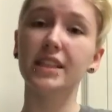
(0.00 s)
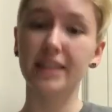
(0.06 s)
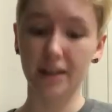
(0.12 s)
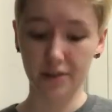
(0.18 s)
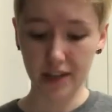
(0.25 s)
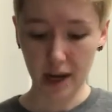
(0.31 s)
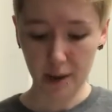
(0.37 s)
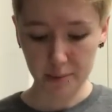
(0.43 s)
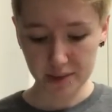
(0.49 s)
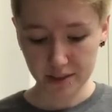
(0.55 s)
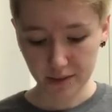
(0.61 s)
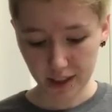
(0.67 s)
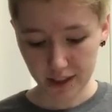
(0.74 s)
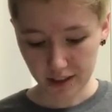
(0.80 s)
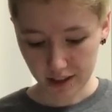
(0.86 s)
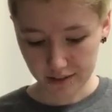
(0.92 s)
That one happens
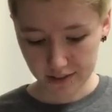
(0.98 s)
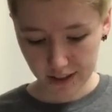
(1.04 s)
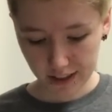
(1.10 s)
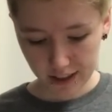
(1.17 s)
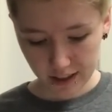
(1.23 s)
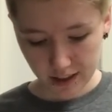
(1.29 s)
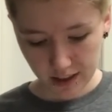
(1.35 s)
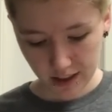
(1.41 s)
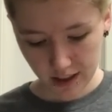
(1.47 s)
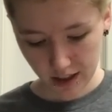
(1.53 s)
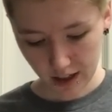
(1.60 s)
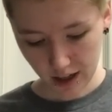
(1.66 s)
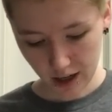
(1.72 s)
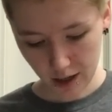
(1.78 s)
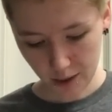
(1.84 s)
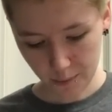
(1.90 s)
quite often.
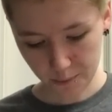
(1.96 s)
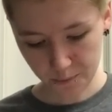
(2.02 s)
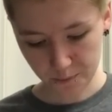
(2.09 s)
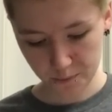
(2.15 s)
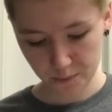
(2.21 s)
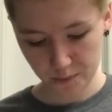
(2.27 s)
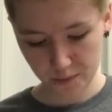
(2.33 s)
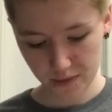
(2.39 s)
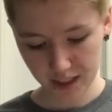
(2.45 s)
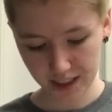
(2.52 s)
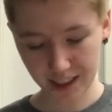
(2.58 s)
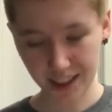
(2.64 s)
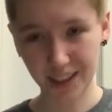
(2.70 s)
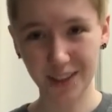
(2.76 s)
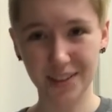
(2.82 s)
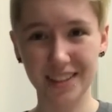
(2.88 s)

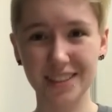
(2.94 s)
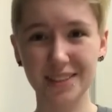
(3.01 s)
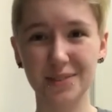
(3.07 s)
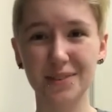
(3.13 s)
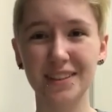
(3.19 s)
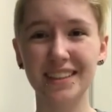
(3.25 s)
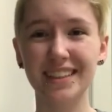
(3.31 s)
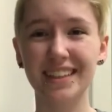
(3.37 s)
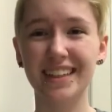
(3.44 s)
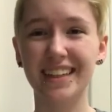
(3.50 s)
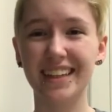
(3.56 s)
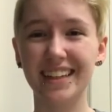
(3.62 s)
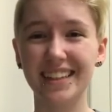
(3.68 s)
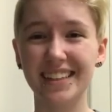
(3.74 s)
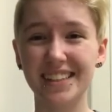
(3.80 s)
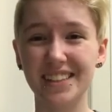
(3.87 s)
Oh, this one
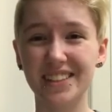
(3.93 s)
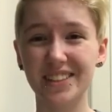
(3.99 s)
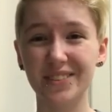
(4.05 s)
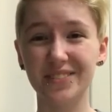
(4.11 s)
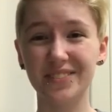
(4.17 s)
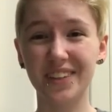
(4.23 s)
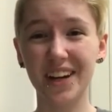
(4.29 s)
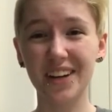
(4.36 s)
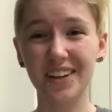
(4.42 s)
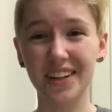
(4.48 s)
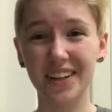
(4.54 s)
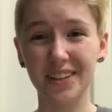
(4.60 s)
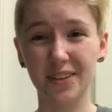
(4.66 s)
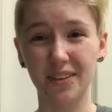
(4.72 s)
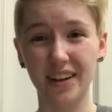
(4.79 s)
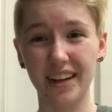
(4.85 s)
is
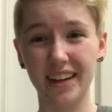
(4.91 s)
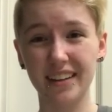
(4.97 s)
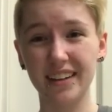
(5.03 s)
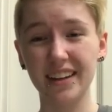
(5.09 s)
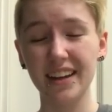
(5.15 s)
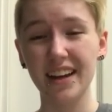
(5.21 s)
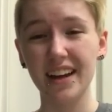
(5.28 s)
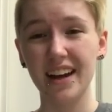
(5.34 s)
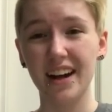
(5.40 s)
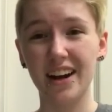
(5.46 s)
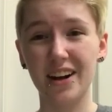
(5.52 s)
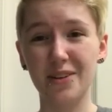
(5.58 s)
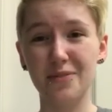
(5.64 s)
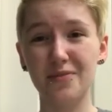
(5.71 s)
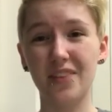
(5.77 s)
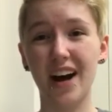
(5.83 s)
very annoying.
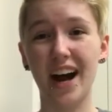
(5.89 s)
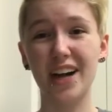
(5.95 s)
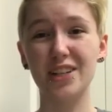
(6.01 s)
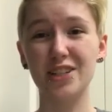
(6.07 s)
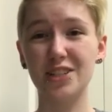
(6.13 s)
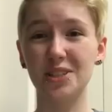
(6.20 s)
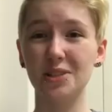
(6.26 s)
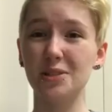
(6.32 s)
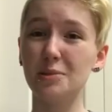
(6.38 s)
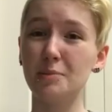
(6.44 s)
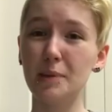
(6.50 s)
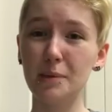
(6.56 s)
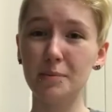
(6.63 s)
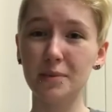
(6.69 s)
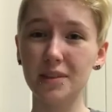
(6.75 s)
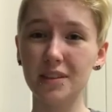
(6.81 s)
I shush
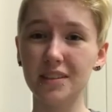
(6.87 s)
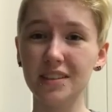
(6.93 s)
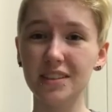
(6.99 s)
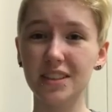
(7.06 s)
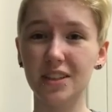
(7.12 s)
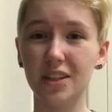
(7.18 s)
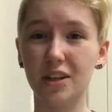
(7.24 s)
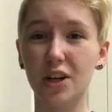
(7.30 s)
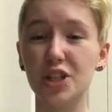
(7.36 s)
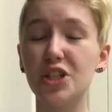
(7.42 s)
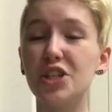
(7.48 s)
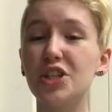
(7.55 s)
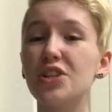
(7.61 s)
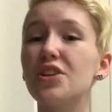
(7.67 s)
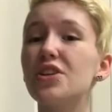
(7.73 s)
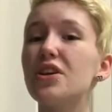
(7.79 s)
people, so I go
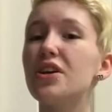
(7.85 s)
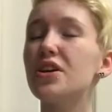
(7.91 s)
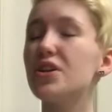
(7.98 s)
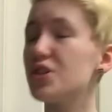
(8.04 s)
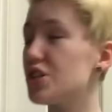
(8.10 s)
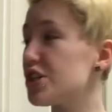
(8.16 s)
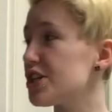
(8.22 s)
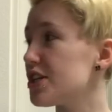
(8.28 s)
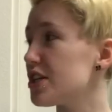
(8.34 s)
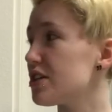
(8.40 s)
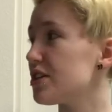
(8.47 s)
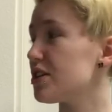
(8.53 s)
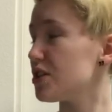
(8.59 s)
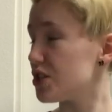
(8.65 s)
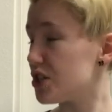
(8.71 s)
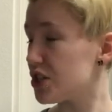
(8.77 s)
shh, shh,
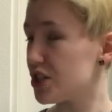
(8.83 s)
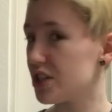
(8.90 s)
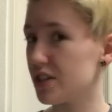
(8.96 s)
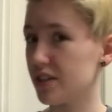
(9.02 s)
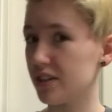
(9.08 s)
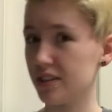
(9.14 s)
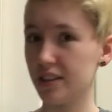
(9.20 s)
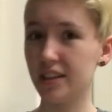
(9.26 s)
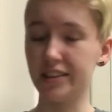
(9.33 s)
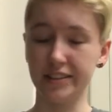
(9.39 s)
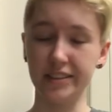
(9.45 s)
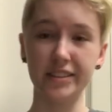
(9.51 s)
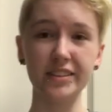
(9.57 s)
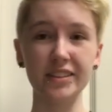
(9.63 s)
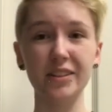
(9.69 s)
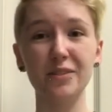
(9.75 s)
shh,
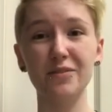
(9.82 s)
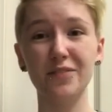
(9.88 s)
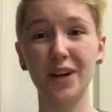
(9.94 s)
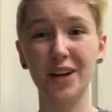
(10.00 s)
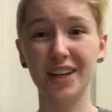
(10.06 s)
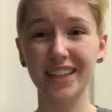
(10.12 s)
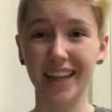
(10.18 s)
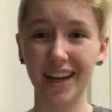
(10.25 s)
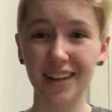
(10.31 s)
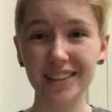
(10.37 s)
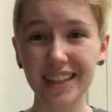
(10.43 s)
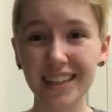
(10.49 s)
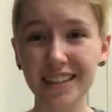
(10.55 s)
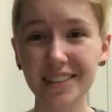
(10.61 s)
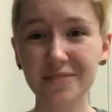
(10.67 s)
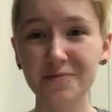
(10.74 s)
very
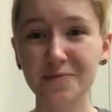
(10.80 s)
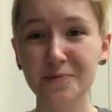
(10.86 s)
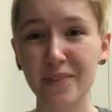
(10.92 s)
loudly.